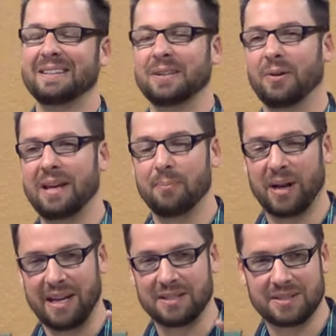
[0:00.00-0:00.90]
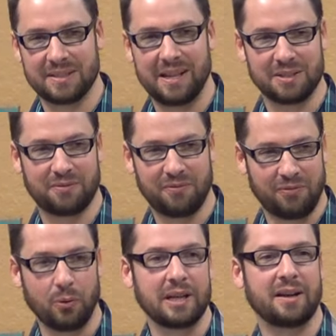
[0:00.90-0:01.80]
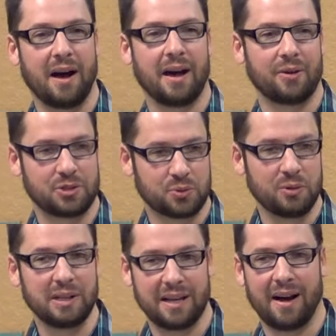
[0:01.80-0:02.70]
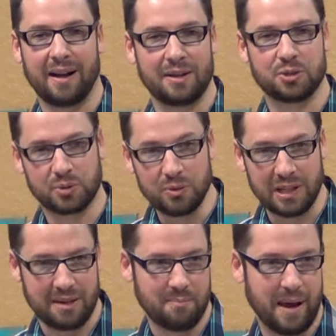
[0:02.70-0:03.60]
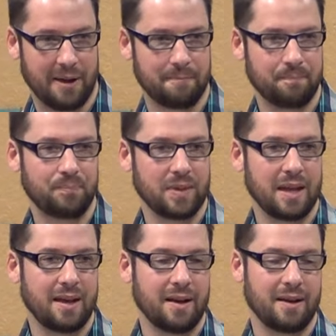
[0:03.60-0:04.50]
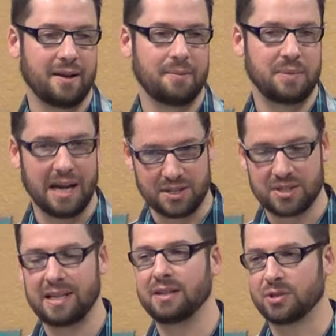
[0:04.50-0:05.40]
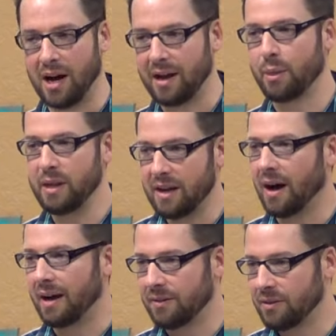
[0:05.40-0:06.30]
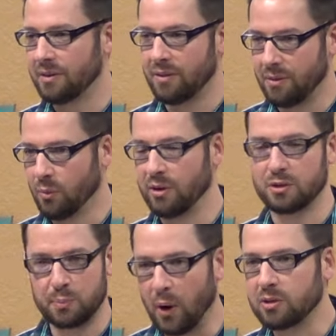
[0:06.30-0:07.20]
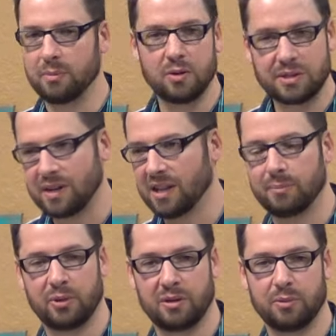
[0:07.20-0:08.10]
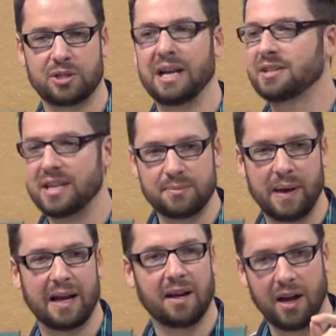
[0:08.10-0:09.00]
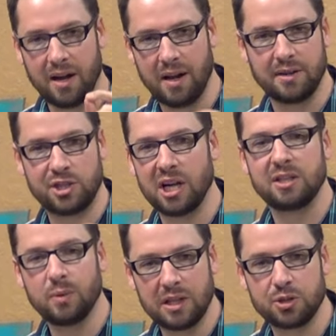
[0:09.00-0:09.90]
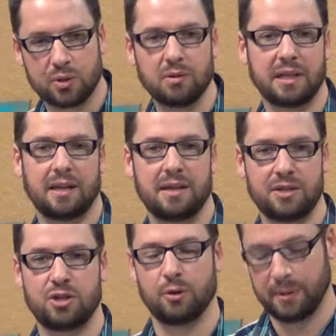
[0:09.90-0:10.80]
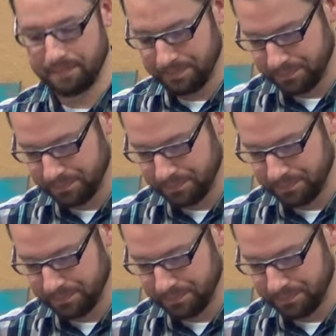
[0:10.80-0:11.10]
So, but he's fully God or truly God and truly man. Yes, he's God, the God, the one who spoke to Moses out of the burning bush. Yes, he's man. Genuinely, truly, he's human.